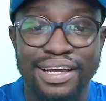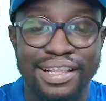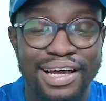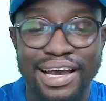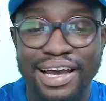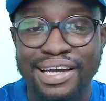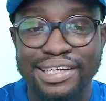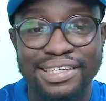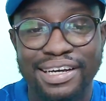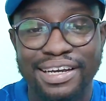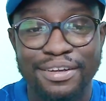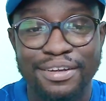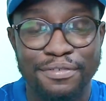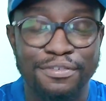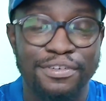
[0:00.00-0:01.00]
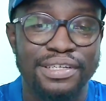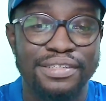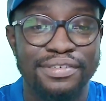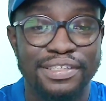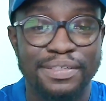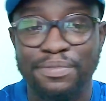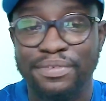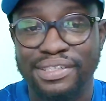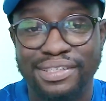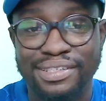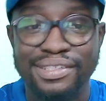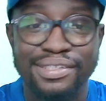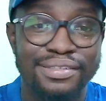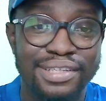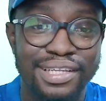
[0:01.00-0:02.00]
That hijacking of transfer spirit is
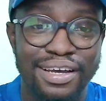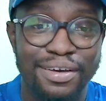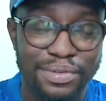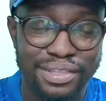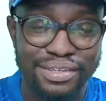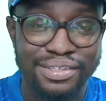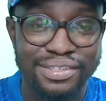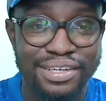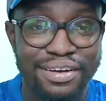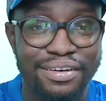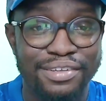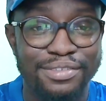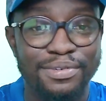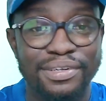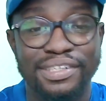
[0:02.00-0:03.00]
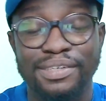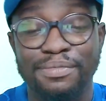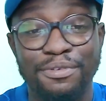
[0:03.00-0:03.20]
still there with this current ownership,